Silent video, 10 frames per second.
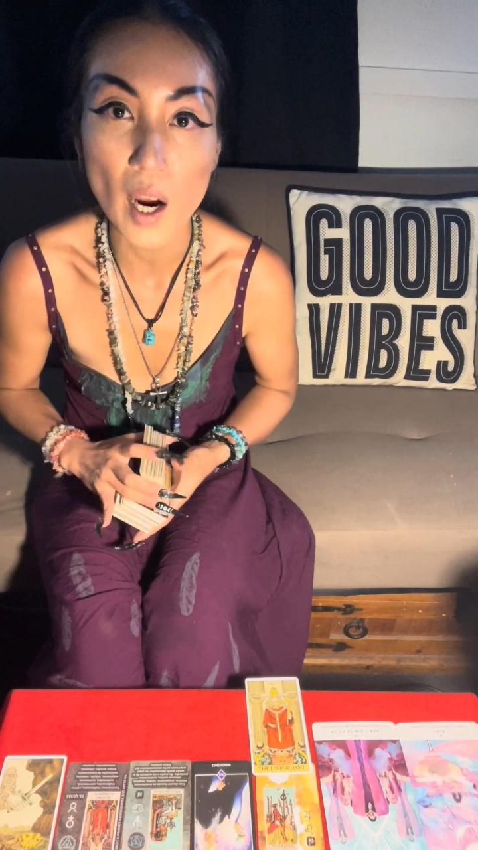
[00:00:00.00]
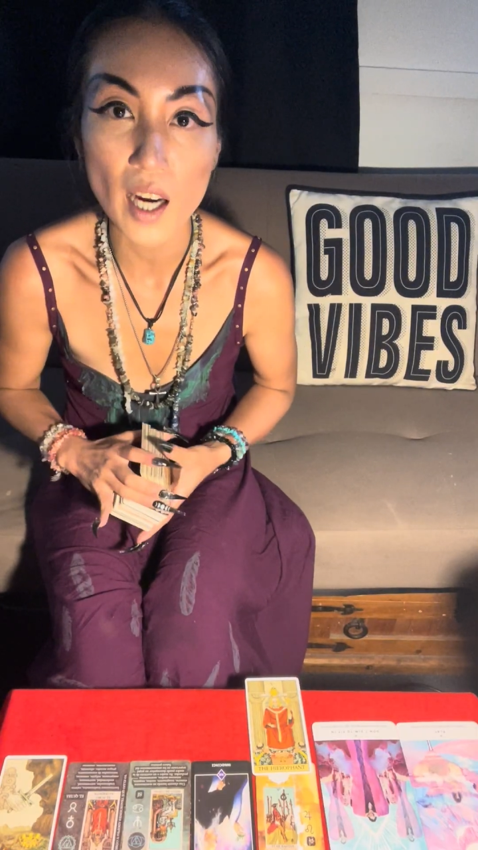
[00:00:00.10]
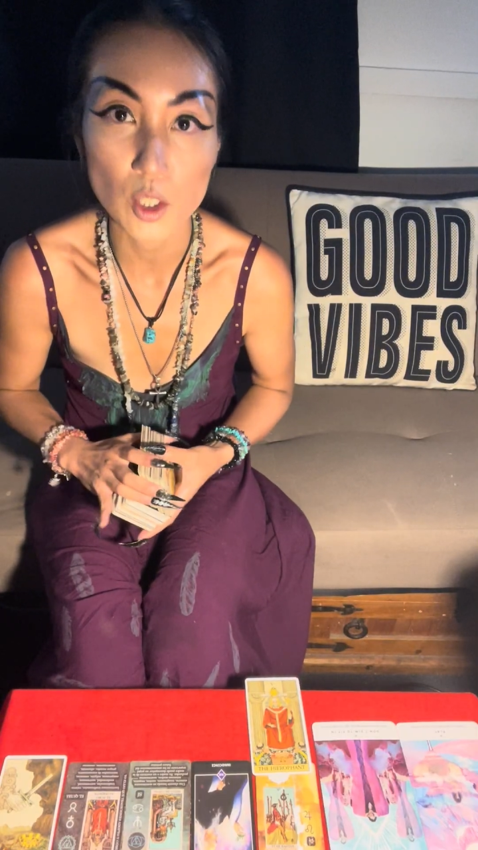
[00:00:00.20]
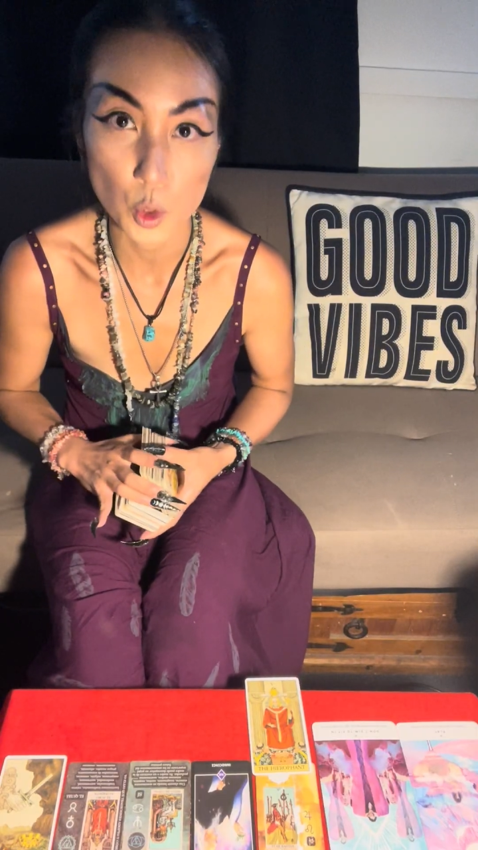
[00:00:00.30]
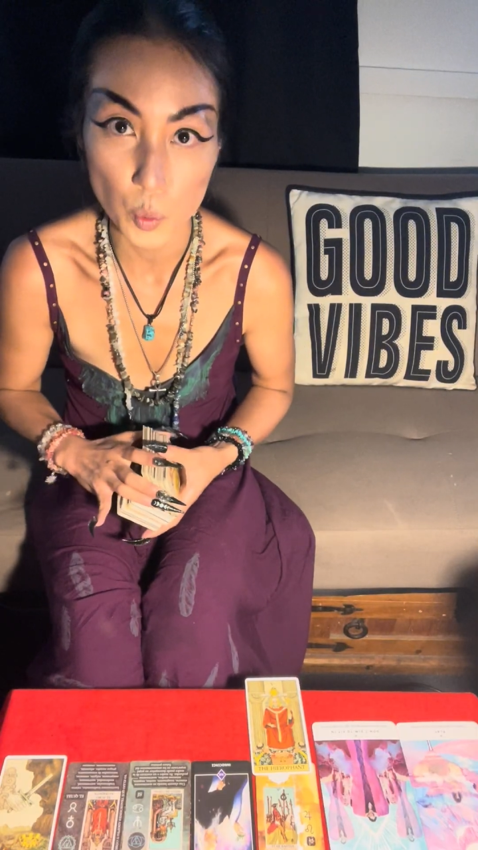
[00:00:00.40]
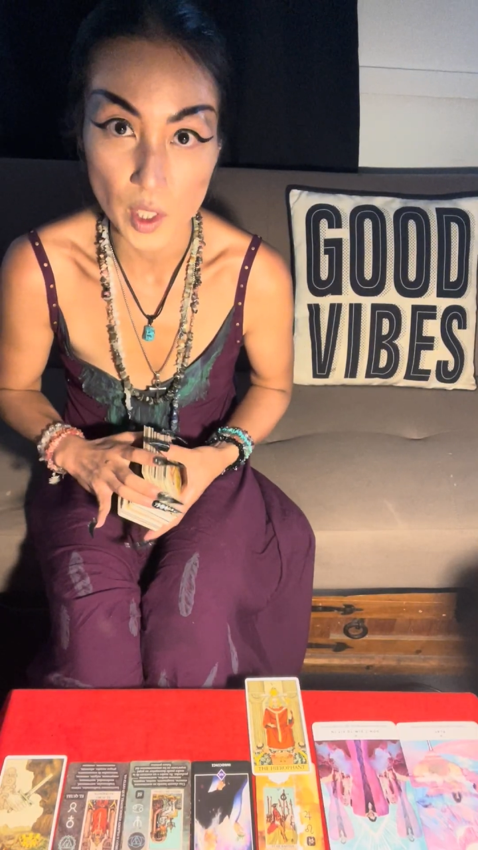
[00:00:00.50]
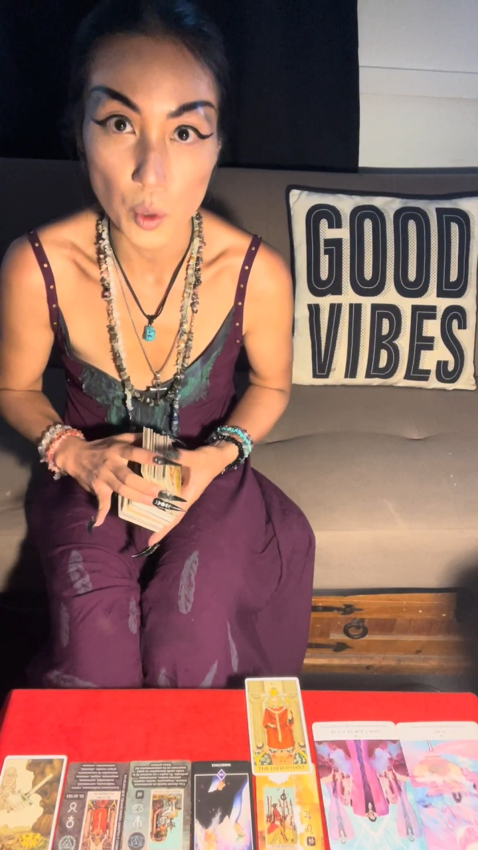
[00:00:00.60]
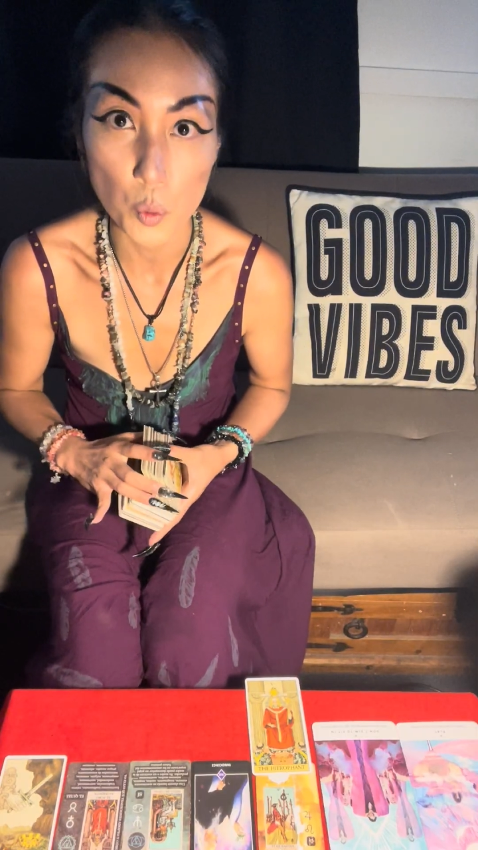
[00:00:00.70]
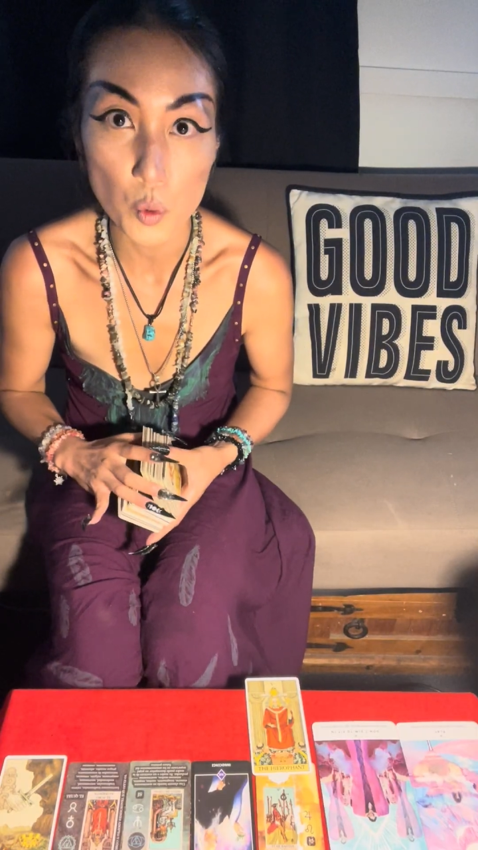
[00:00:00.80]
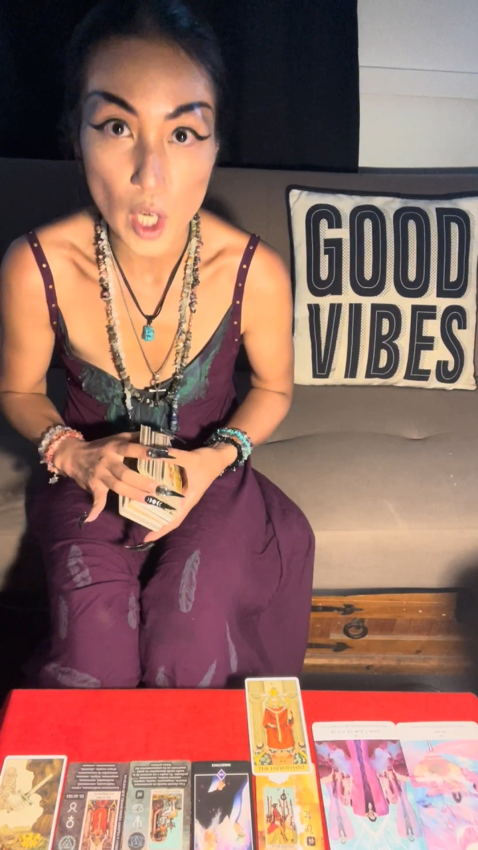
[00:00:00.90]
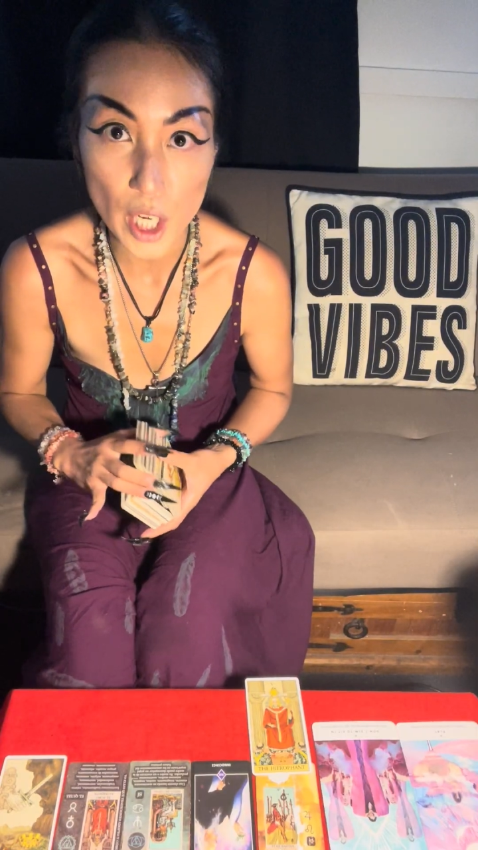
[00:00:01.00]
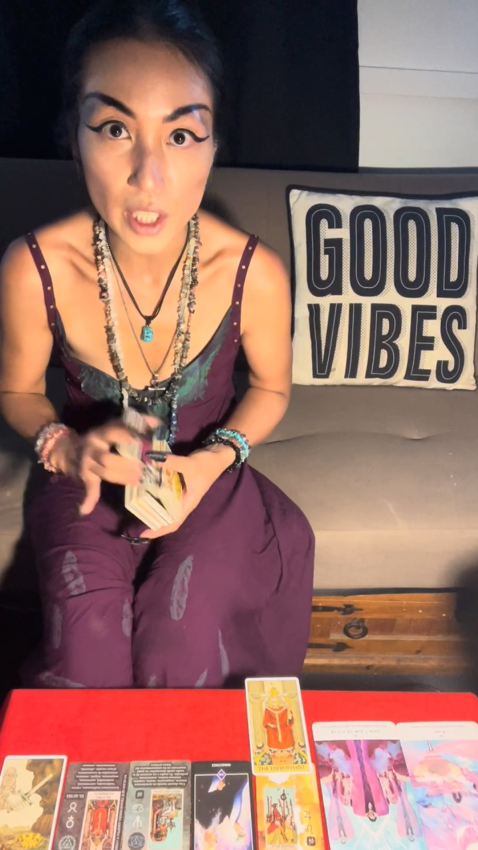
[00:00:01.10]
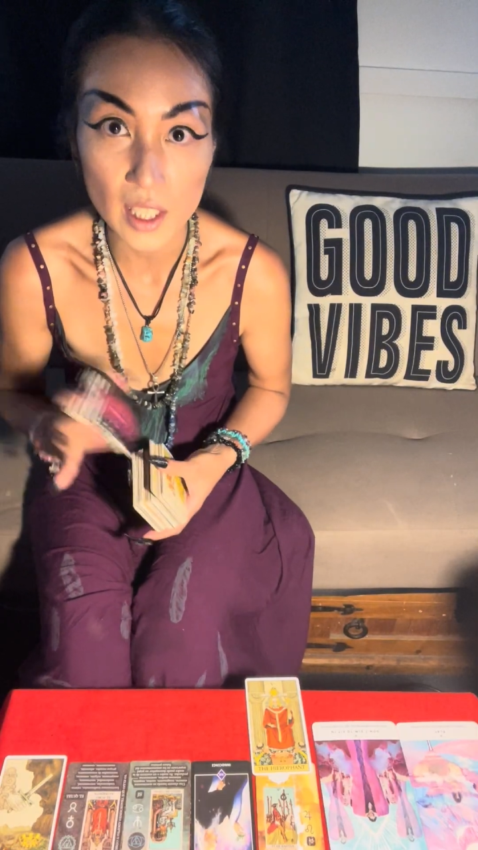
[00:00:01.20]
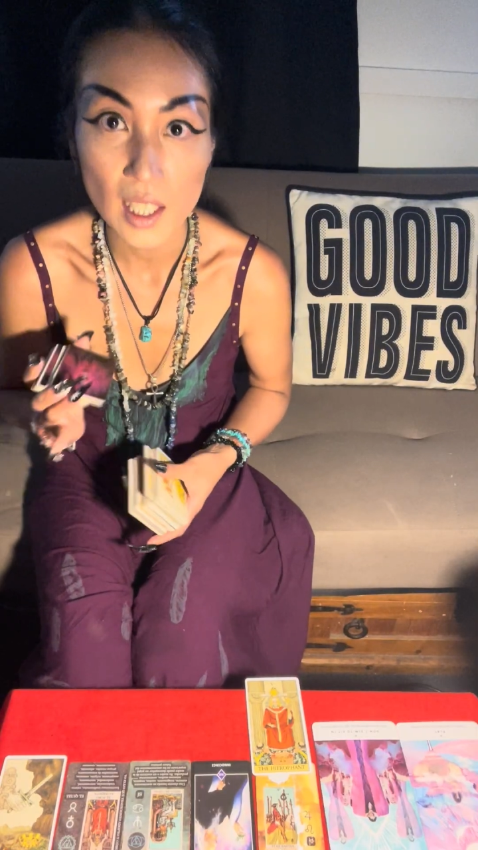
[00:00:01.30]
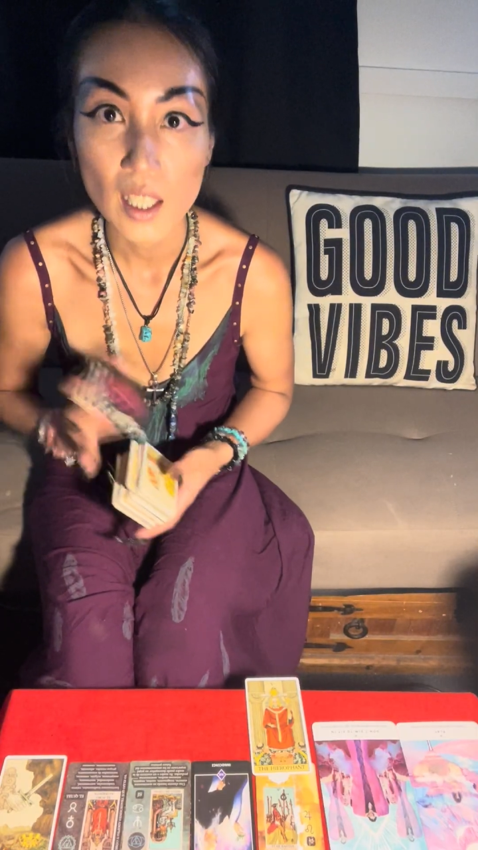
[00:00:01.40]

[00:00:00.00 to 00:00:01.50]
are doing your work,